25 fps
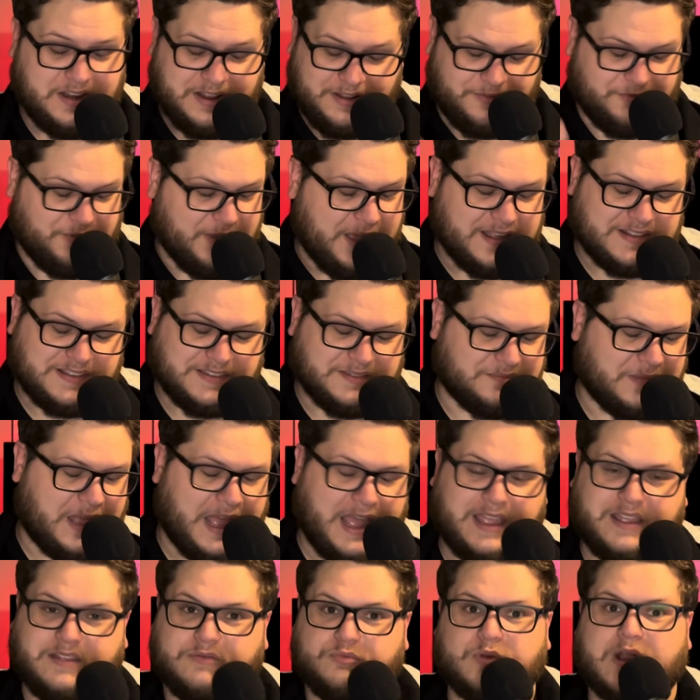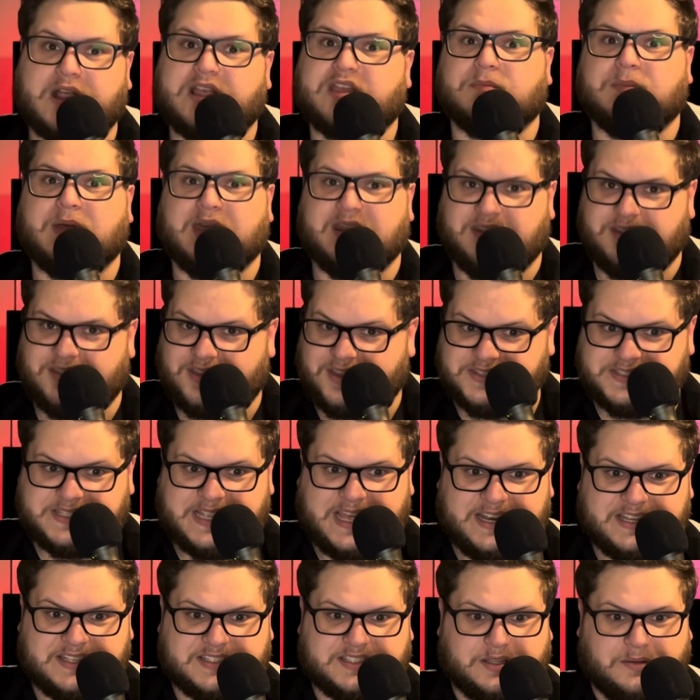In fact, I recommend it because
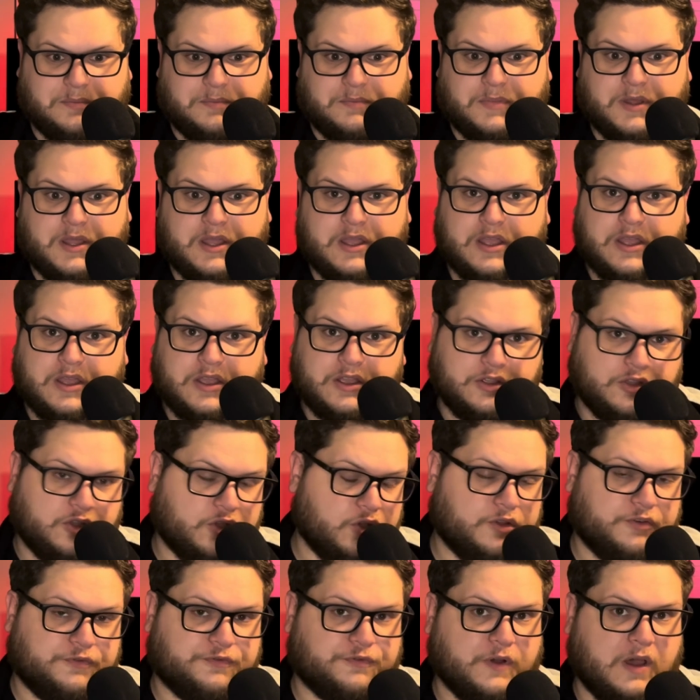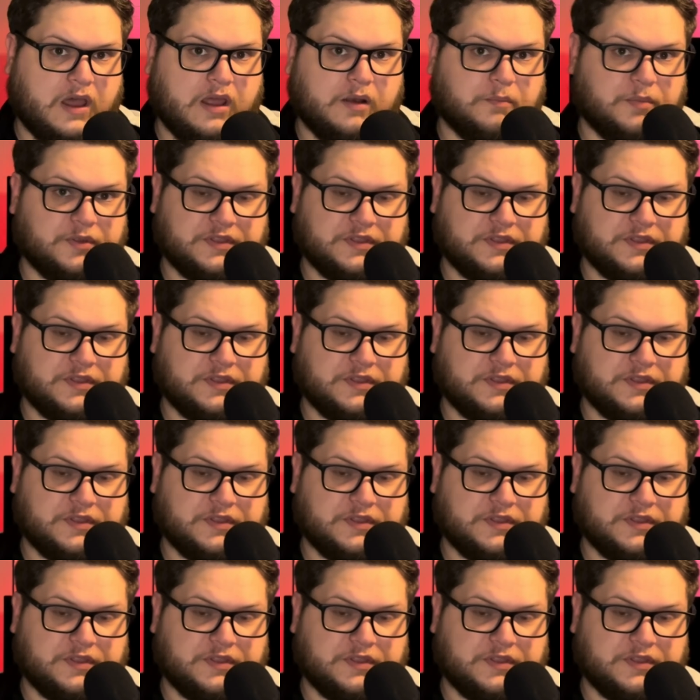that is some good fun.